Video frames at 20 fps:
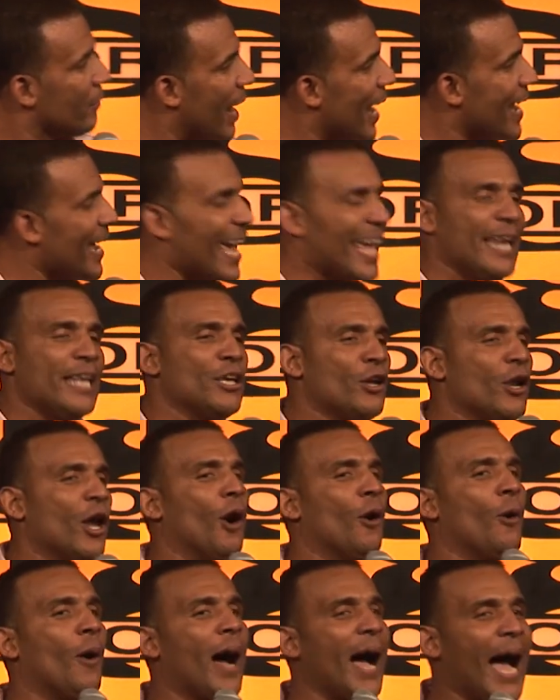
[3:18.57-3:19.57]
Right? And you
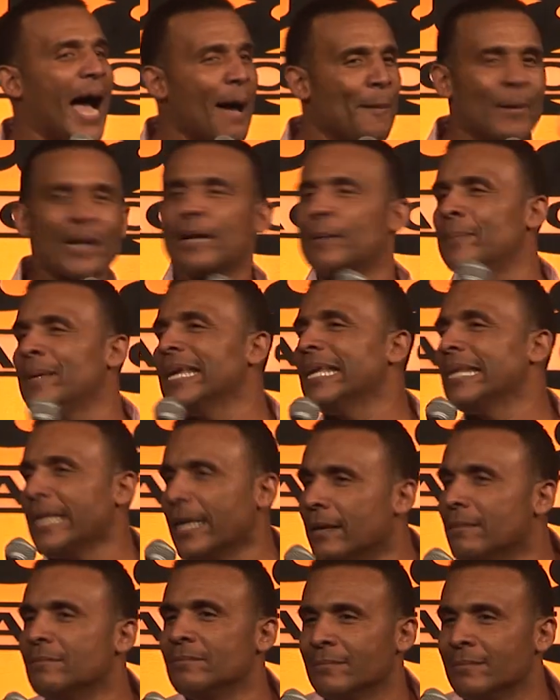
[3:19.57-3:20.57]
know, I'm a
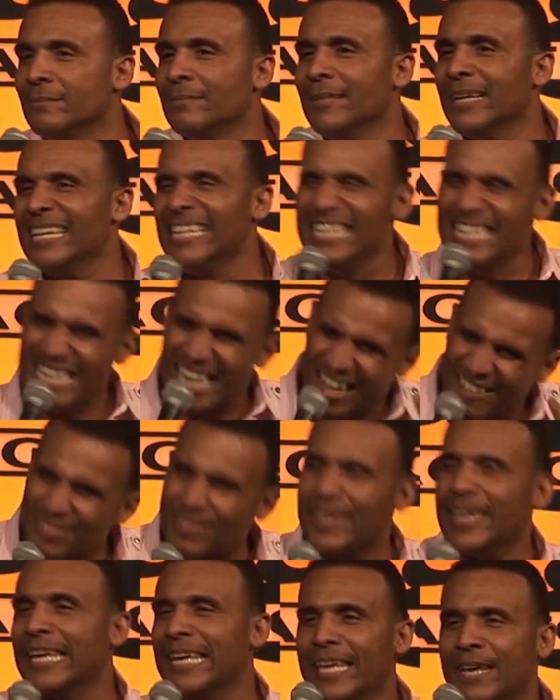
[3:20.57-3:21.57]
comedian.
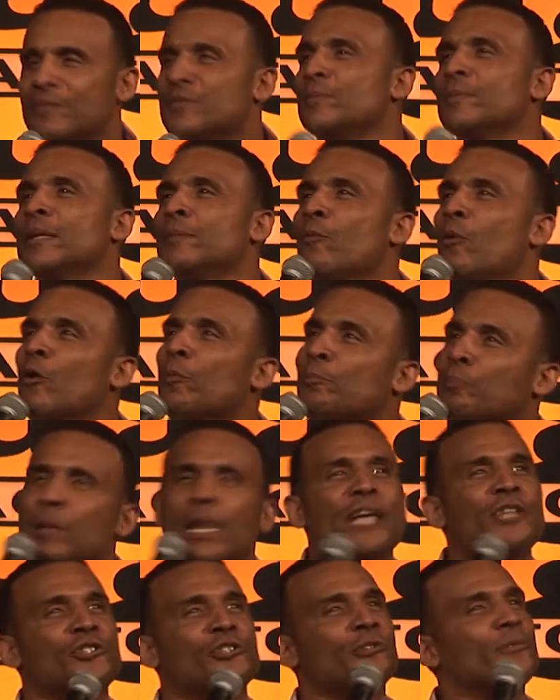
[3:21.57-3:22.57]
Nothing gives me more
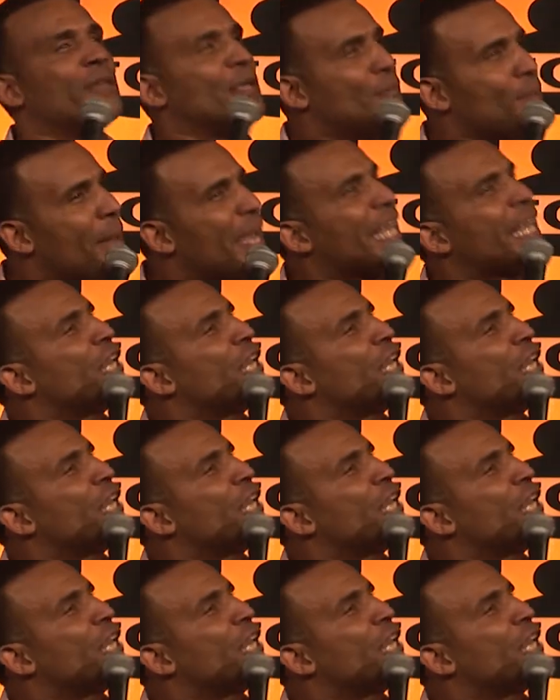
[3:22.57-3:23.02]
pleasure than